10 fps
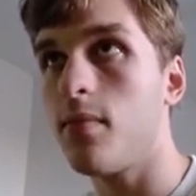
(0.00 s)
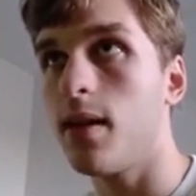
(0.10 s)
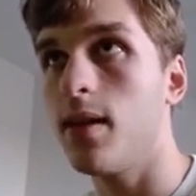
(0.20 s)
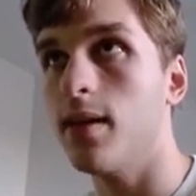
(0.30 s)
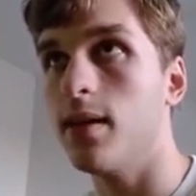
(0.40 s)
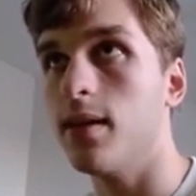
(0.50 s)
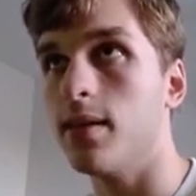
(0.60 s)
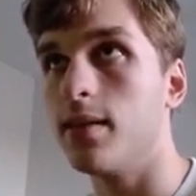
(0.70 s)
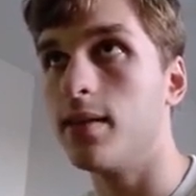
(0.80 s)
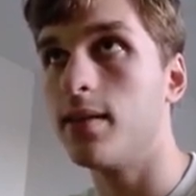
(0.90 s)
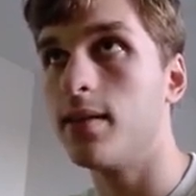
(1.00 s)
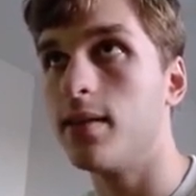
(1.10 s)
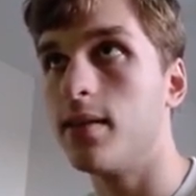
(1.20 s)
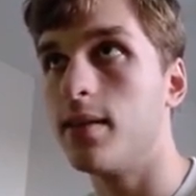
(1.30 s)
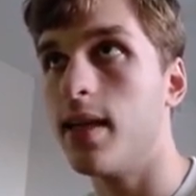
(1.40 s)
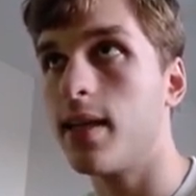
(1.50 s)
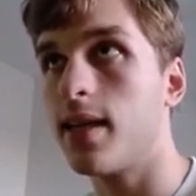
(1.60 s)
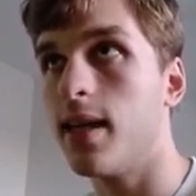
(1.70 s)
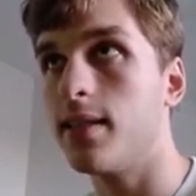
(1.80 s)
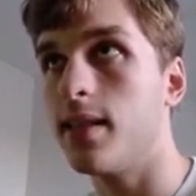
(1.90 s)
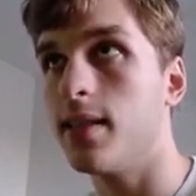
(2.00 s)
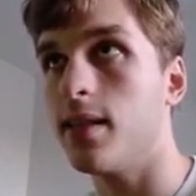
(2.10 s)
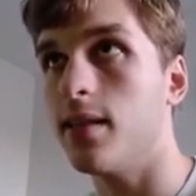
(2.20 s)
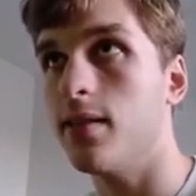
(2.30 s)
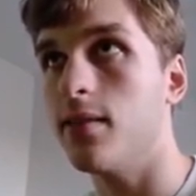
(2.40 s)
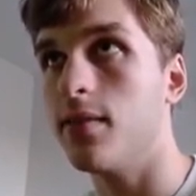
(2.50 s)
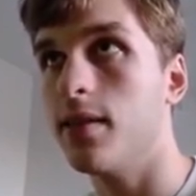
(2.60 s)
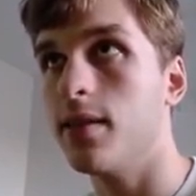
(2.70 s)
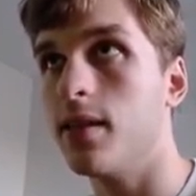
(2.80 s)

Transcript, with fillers: uh, take the contents of